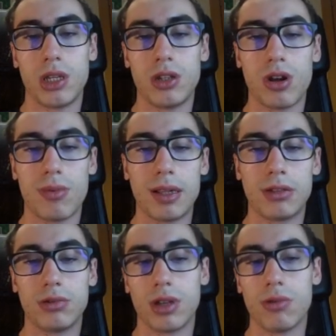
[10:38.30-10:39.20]
is
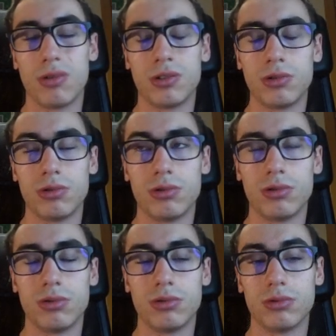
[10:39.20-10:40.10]
normal too. He wants
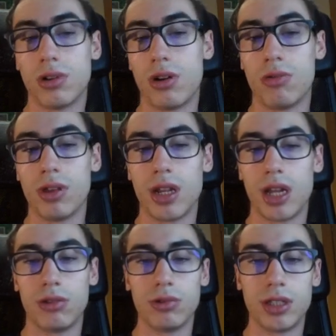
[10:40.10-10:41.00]
to go with
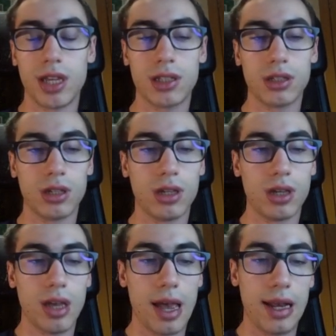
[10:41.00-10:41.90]
knight to e6.
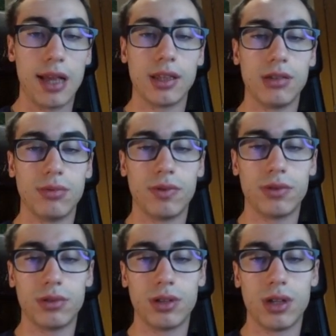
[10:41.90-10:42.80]
I like this
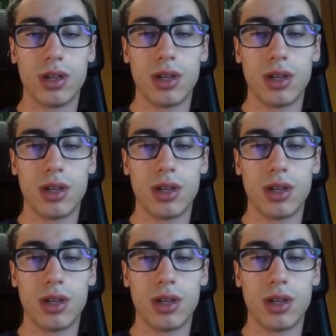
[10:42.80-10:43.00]
move too.